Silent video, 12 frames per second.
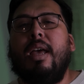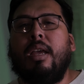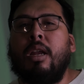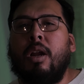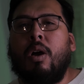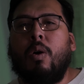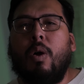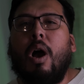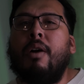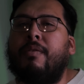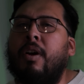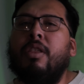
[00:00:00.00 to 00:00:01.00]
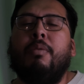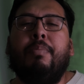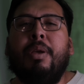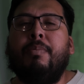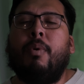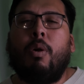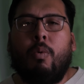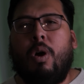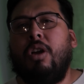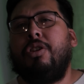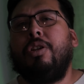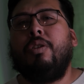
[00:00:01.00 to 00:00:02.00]
You know, if other people are
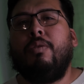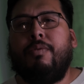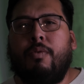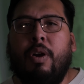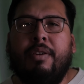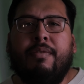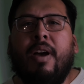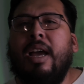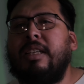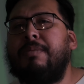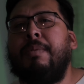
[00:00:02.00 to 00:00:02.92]
watching you for advice,